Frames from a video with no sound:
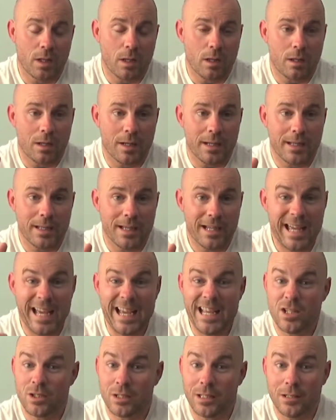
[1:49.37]
I
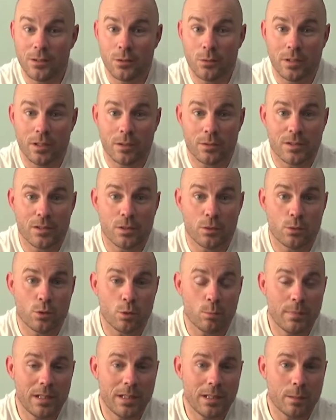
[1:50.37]
occasionally do the odd social
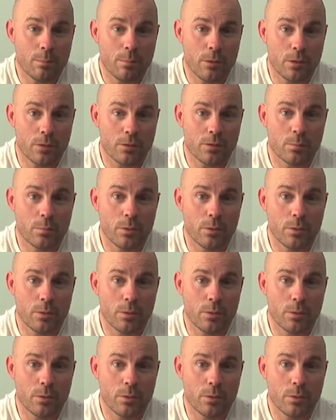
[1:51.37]
media post,